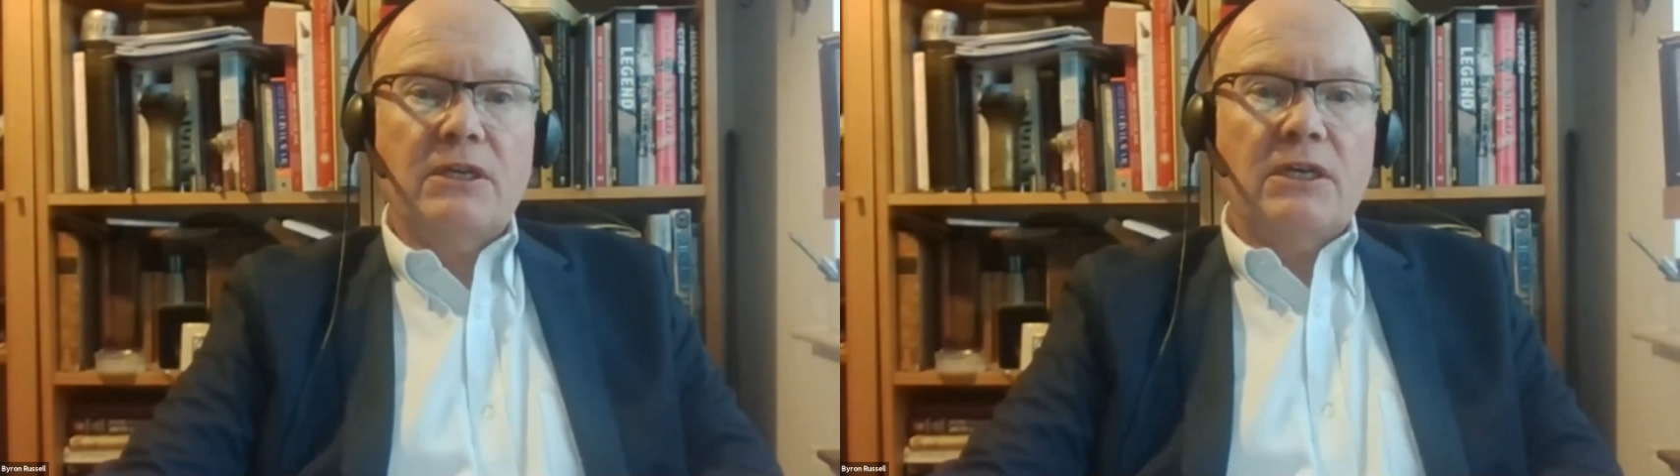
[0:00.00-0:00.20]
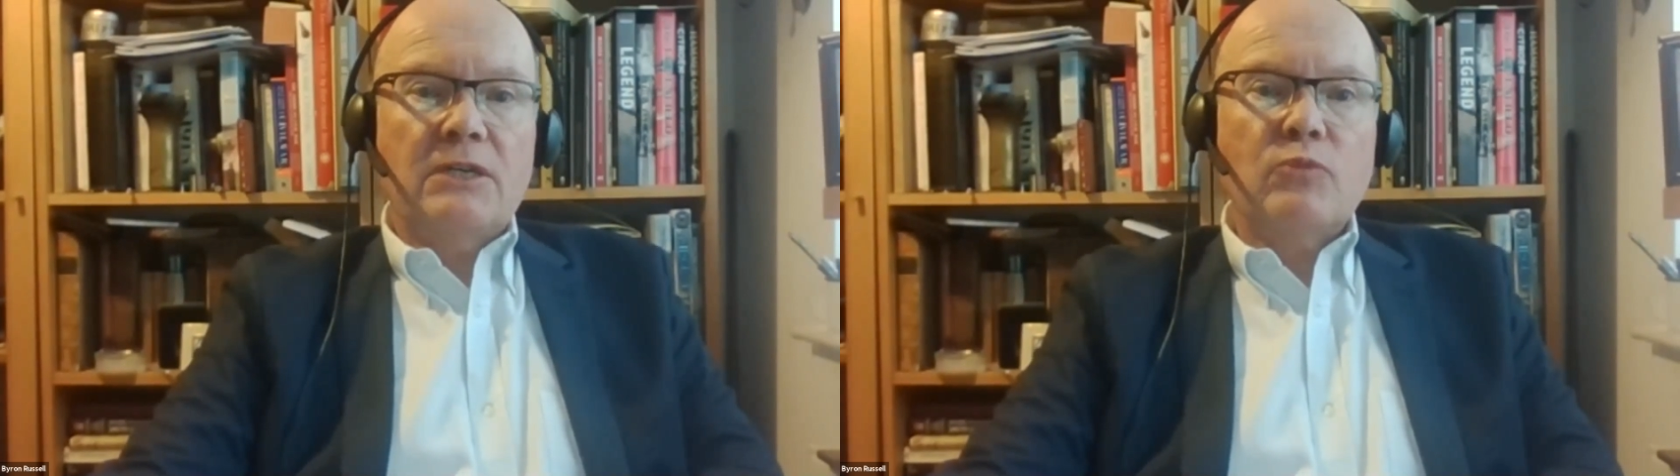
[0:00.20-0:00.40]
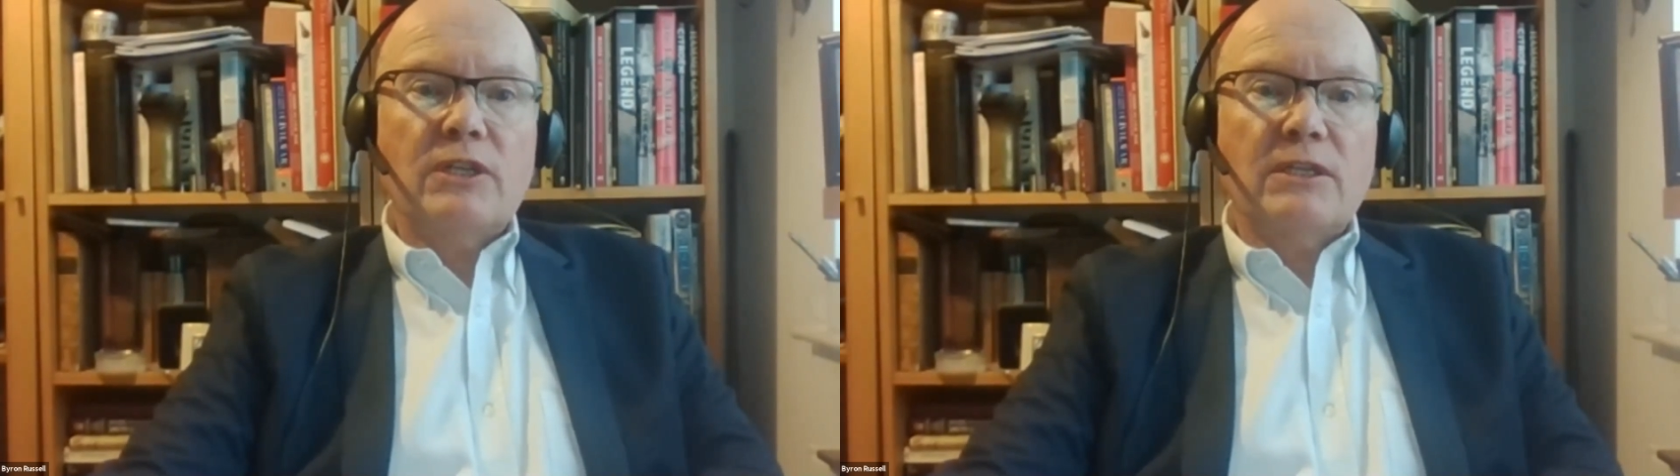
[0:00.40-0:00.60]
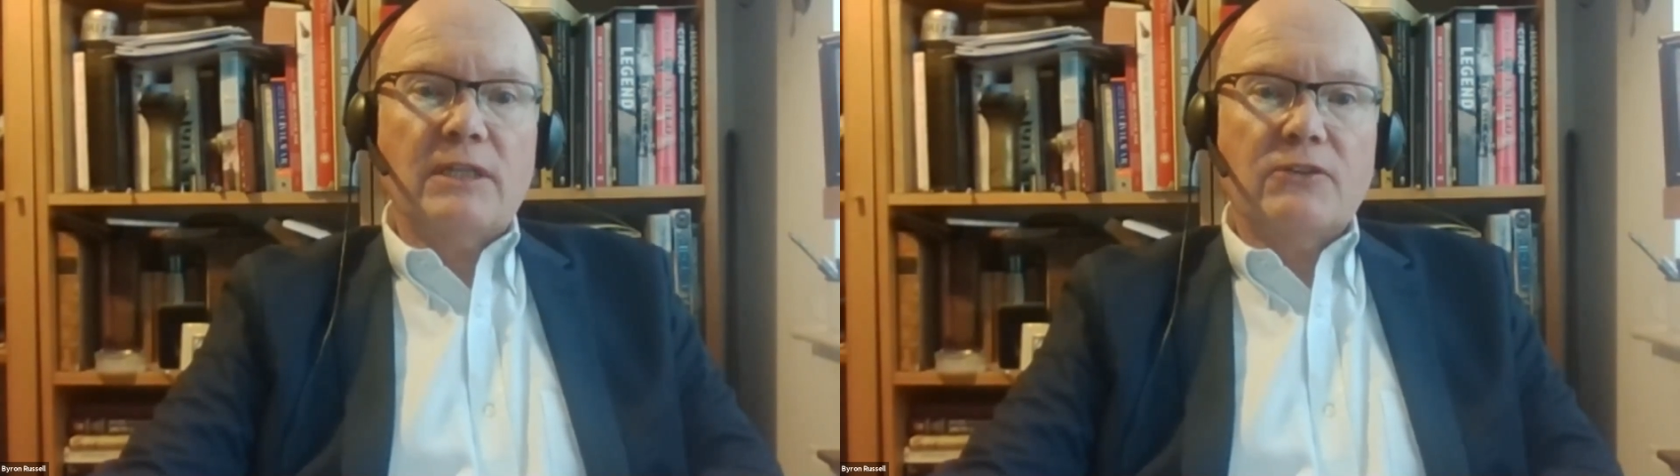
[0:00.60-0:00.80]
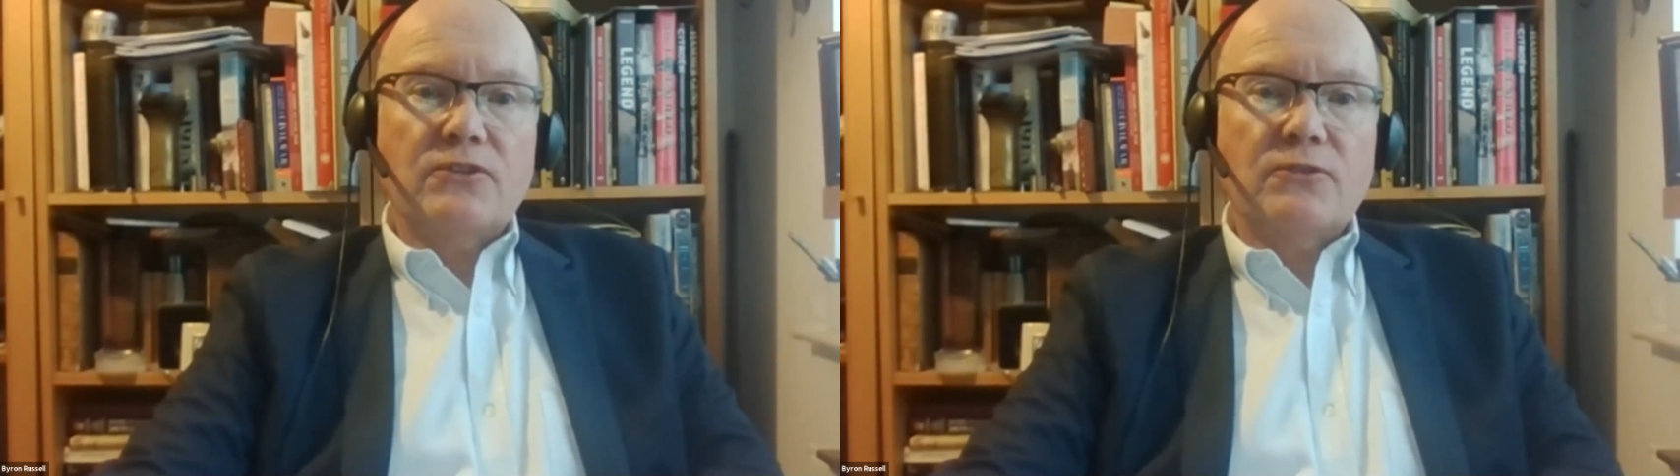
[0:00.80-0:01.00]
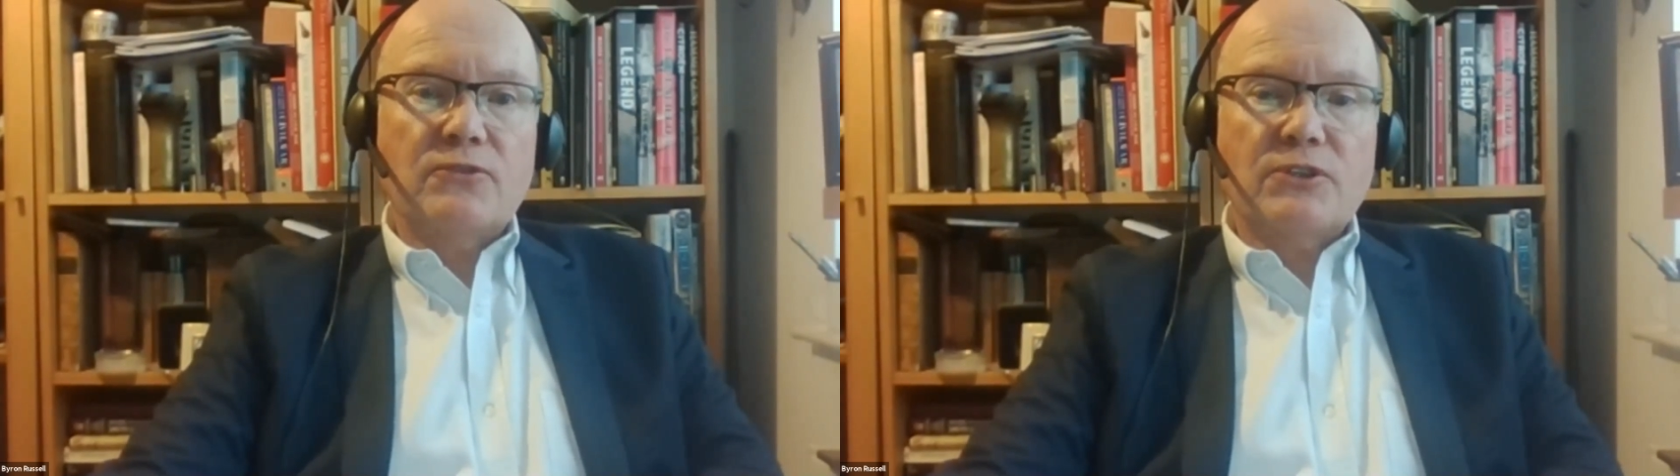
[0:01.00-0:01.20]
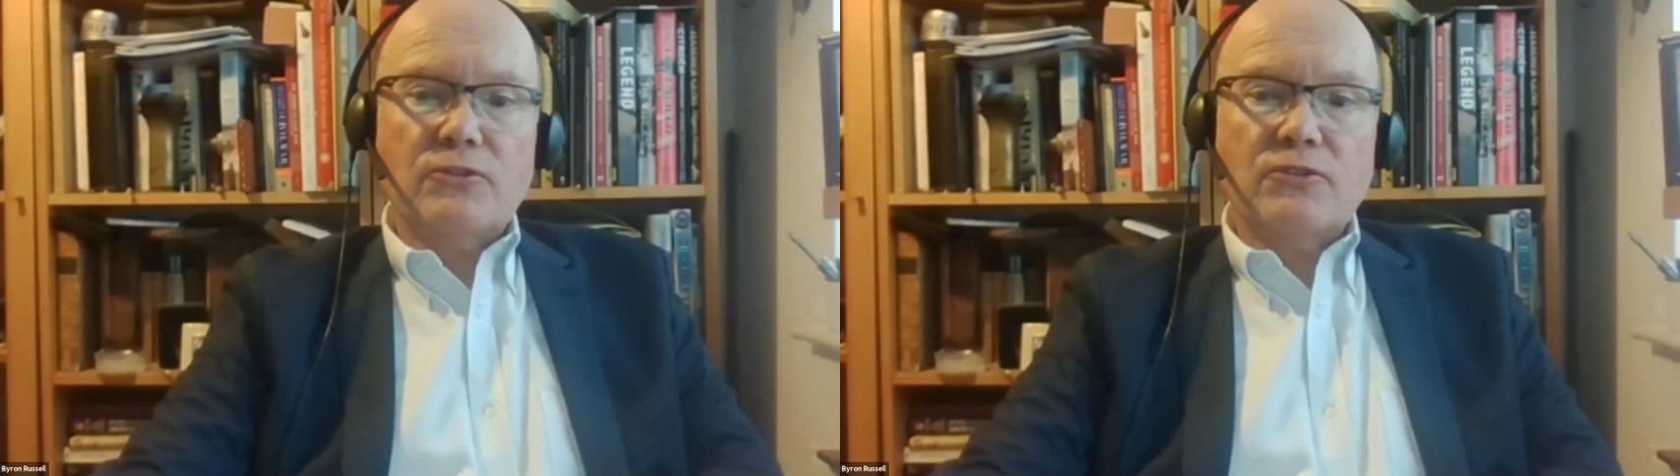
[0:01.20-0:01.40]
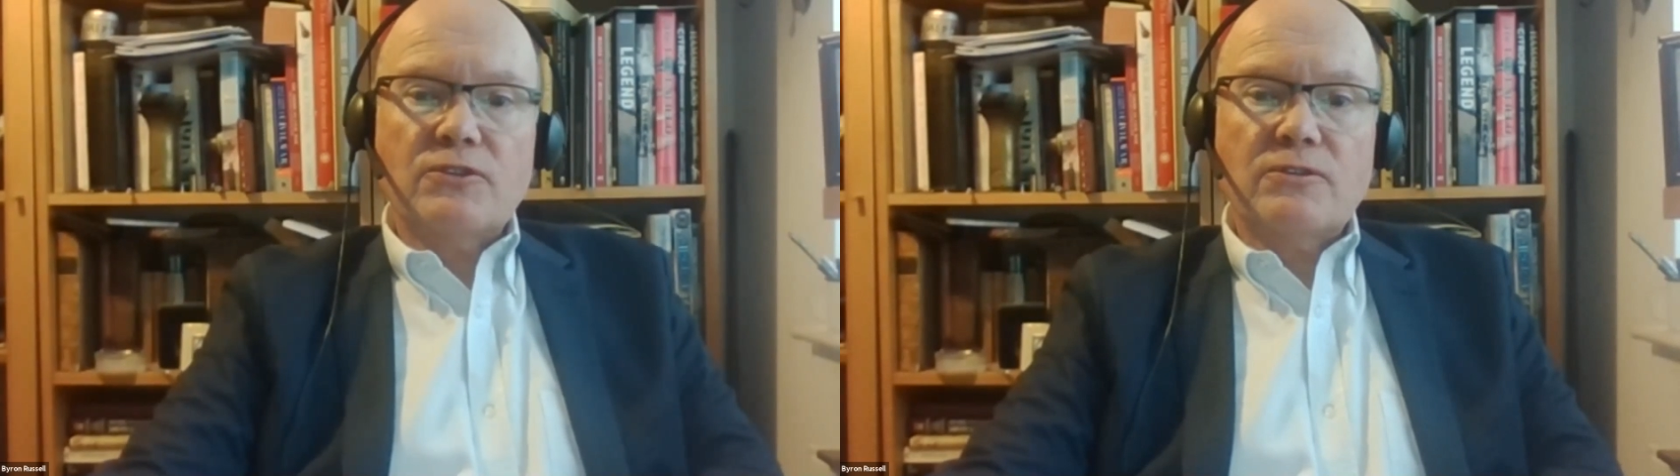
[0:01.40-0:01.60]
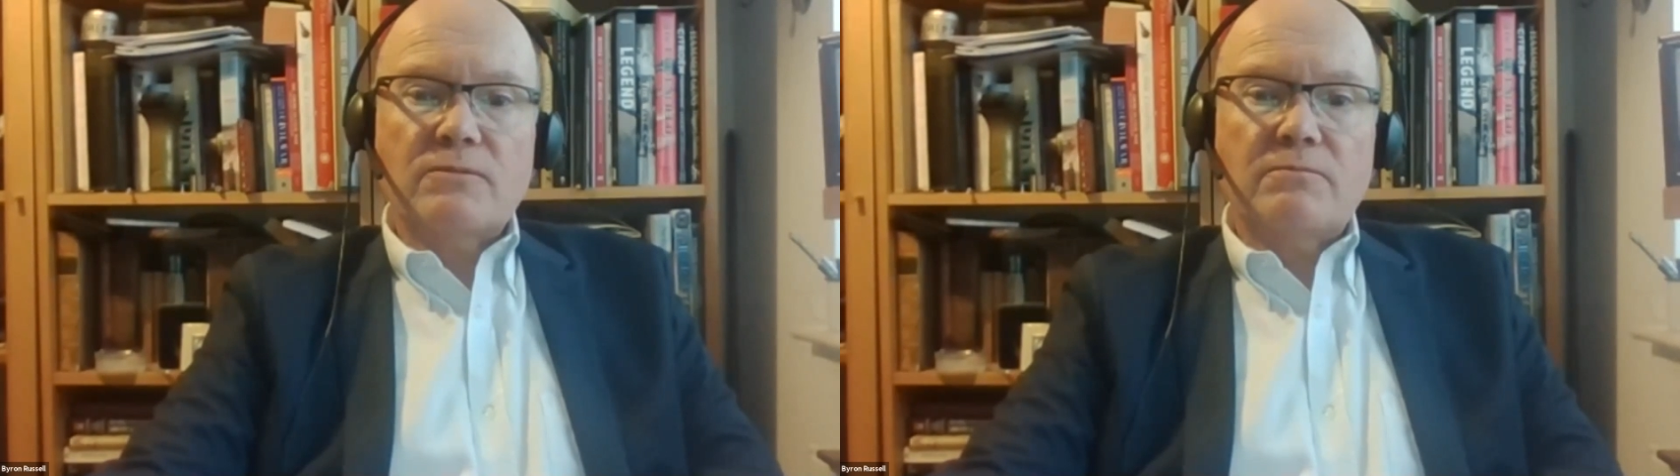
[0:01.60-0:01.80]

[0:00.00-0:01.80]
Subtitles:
and we'll announce the results